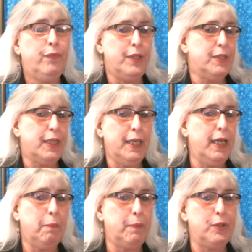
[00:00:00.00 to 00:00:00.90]
This can
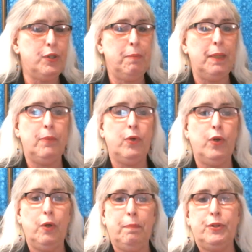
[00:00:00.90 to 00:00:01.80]
help us to be more
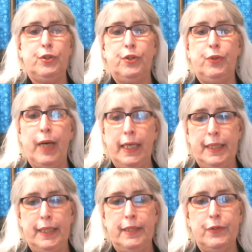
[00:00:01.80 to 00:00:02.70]
open to new
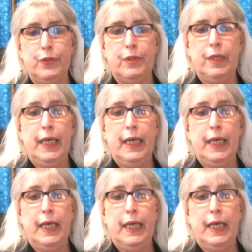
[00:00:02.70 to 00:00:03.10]
ideas